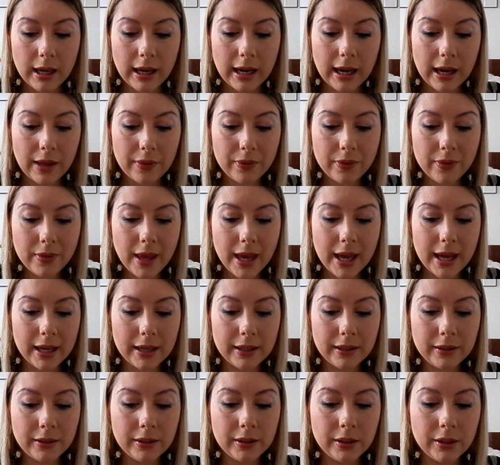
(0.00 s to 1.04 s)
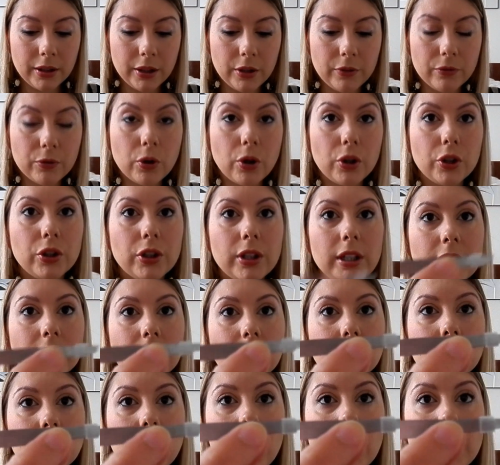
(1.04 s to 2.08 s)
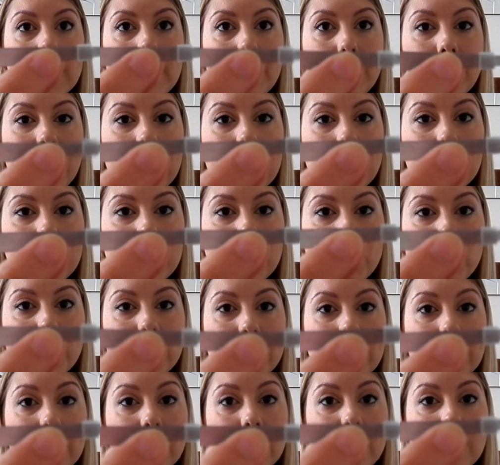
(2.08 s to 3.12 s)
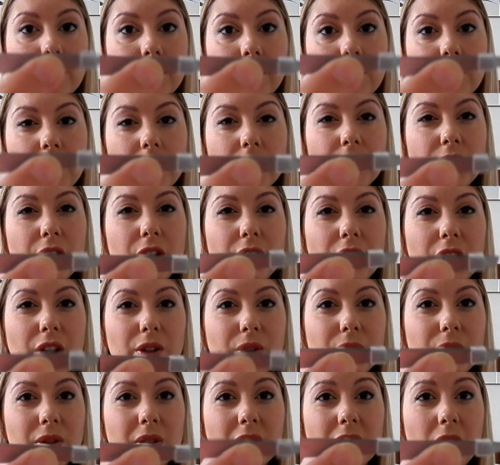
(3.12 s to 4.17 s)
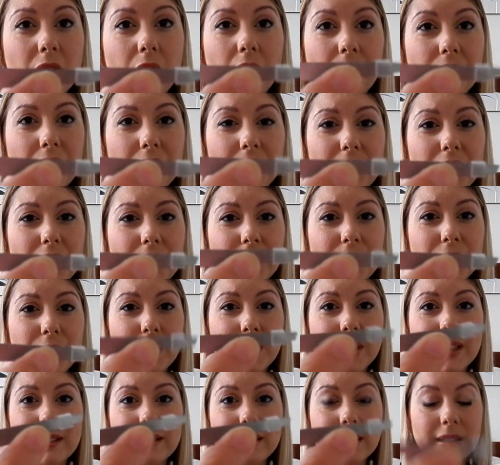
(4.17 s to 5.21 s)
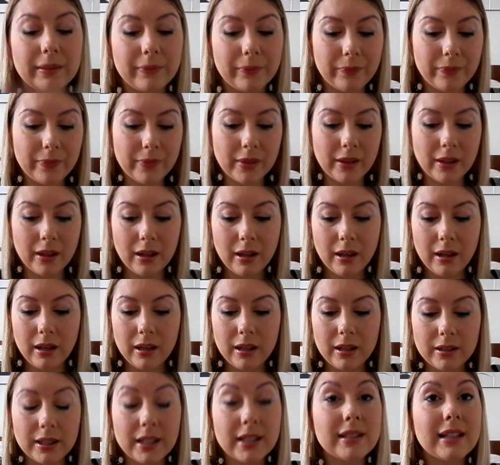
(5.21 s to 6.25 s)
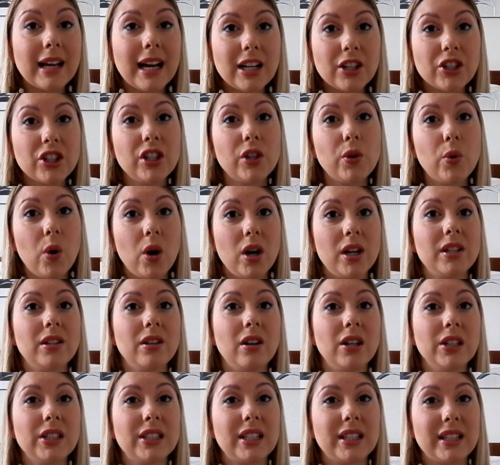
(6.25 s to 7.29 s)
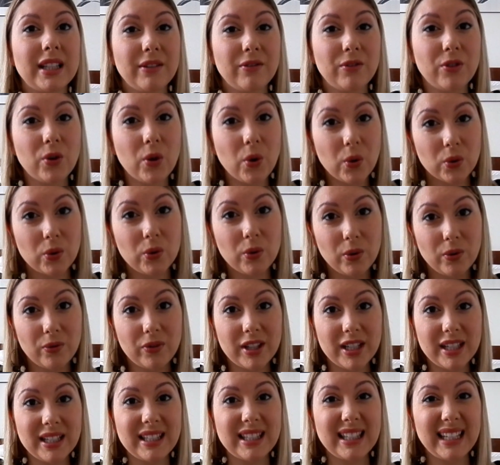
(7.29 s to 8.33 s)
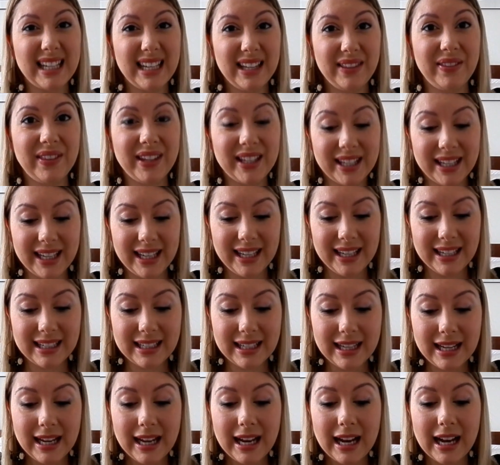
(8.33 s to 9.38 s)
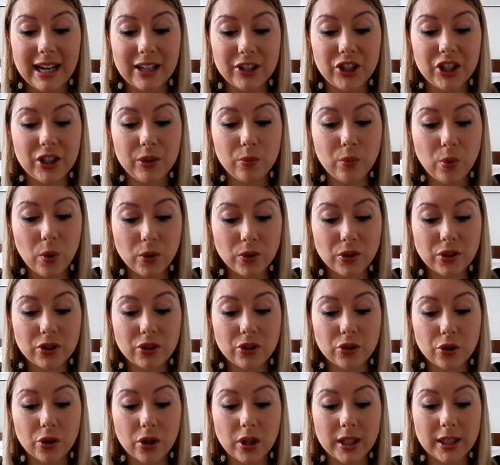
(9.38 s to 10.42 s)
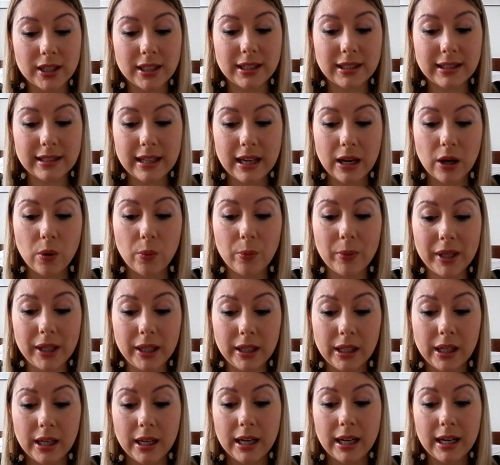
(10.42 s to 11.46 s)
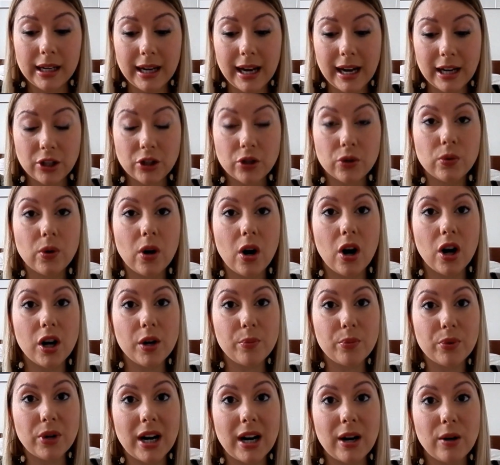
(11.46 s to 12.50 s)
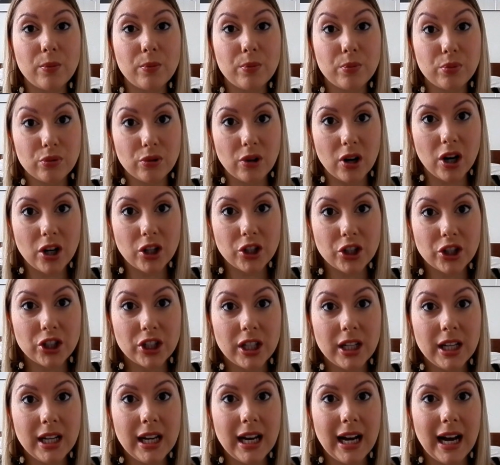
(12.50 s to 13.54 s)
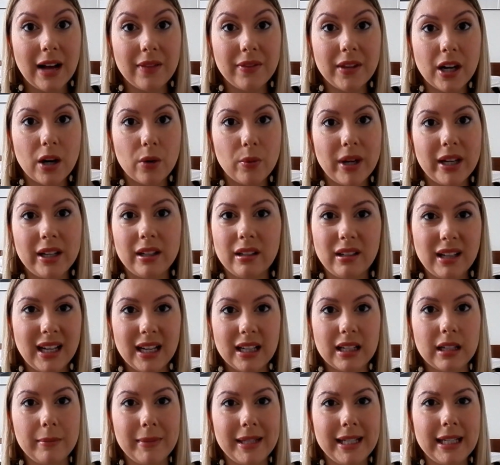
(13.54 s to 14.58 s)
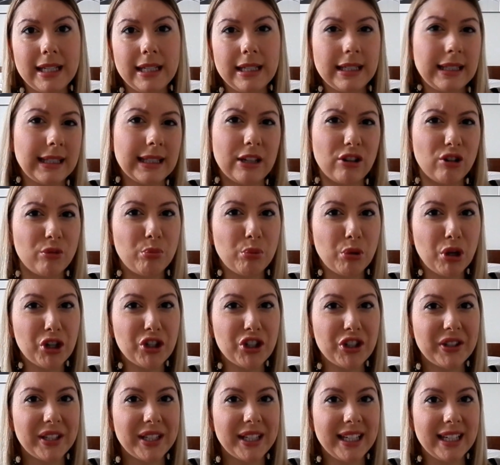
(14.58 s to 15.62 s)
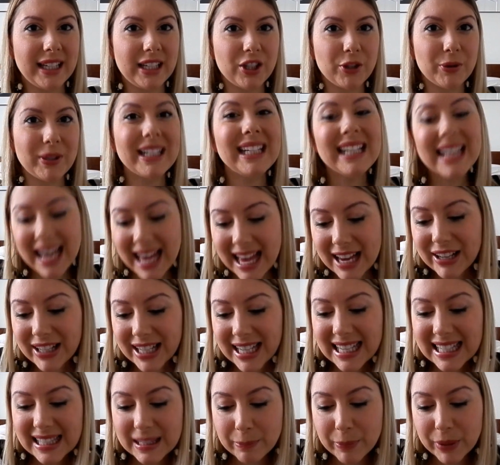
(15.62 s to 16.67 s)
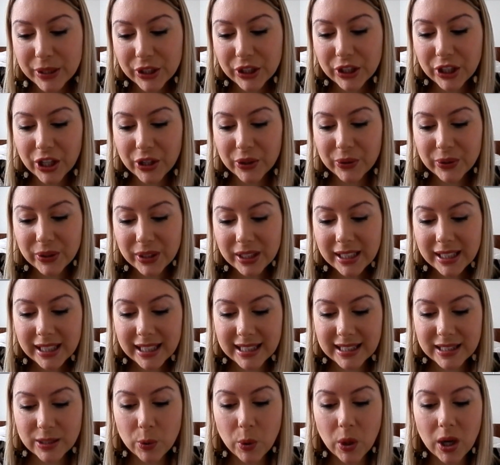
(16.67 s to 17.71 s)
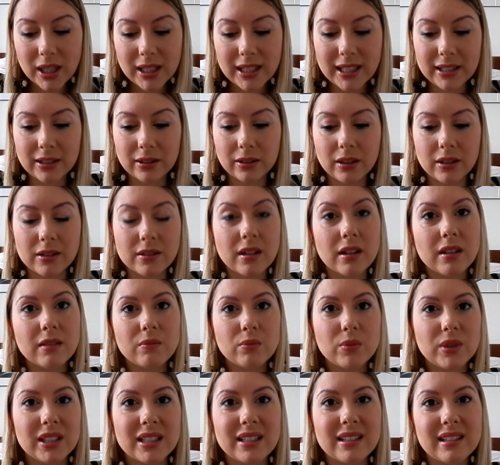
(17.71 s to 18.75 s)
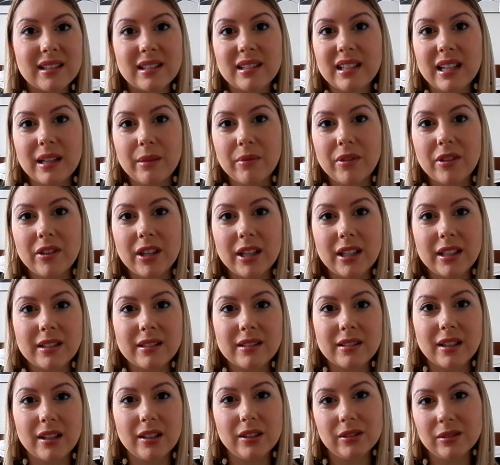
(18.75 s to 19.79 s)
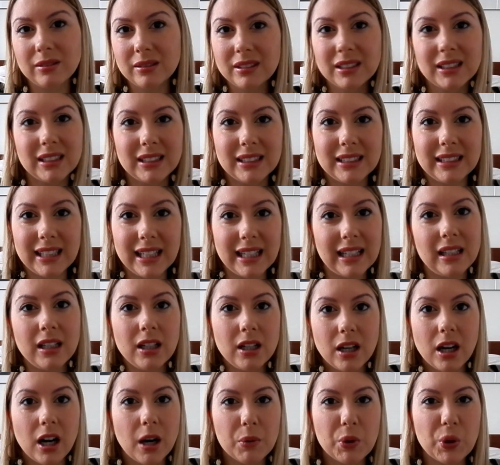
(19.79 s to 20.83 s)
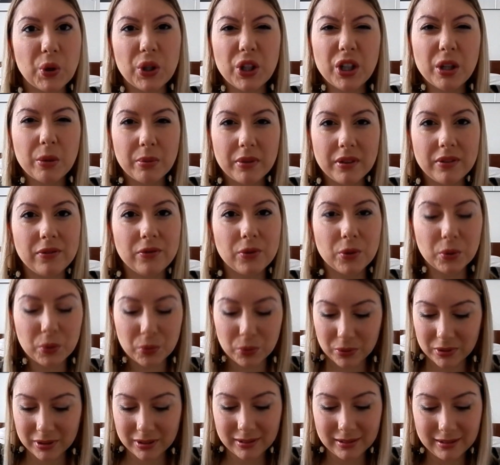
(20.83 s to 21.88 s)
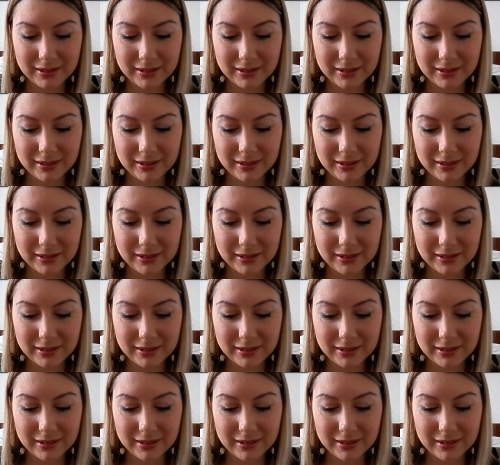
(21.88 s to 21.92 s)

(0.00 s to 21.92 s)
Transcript: And then you've got your little tiny baby tweezers for, you know, on the go tweezing. It's actually quite nice that they've got all of this in the kit. And she was trying to sell me an actual eyebrow brush. And then I went, hang on a minute, isn't there a brush in the kit? She went, yeah, it is, but you know, it's quite little. And I was like, well, it's the same thing. So yeah, I'm not gonna be fooled.